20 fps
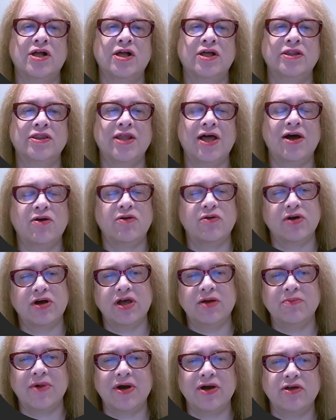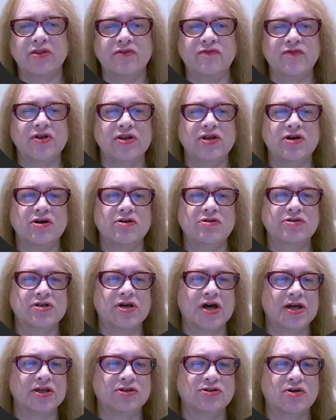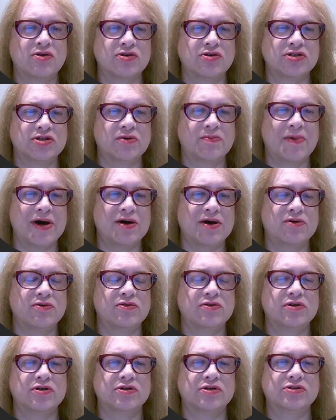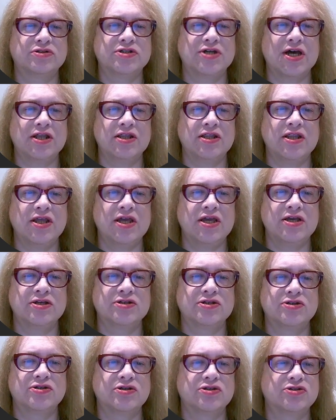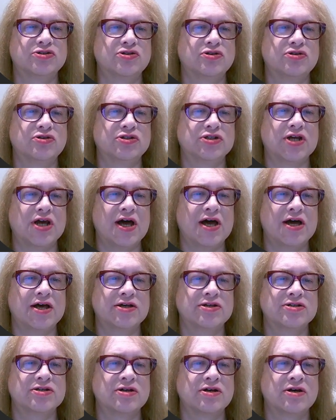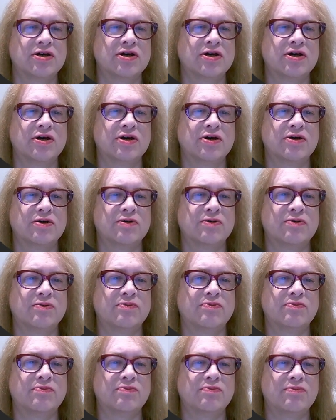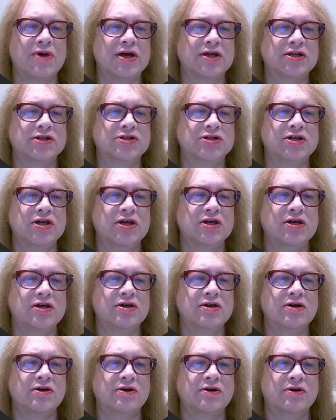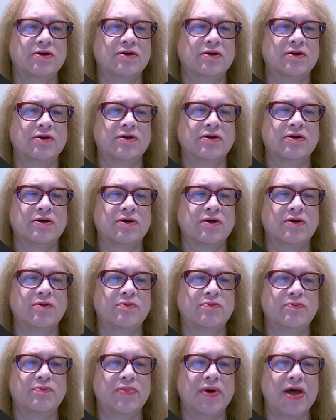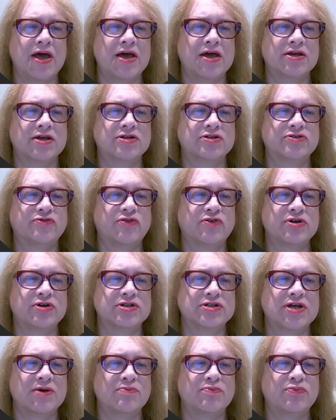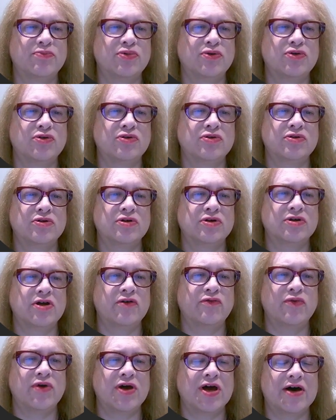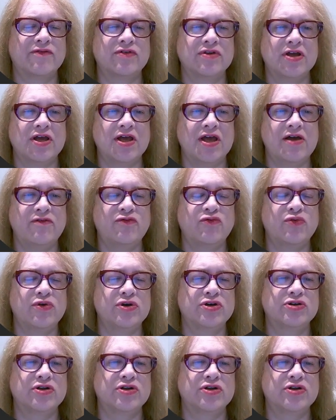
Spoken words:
Now, in my other videos, I talked about techniques such as matching pairs. For example, if we have an if, we should